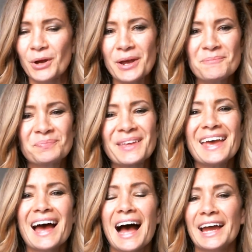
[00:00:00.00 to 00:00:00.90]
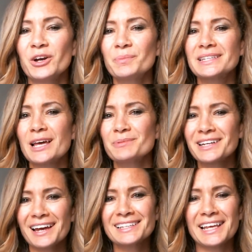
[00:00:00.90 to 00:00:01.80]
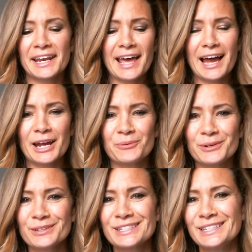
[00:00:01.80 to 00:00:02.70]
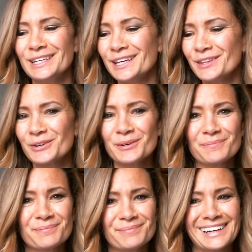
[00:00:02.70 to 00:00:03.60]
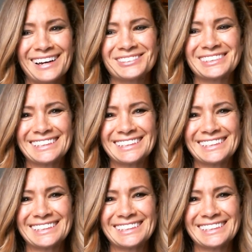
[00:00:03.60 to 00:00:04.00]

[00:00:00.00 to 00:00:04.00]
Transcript: Okay, I hope this helps, guys, and I will see you in the group. Bye now.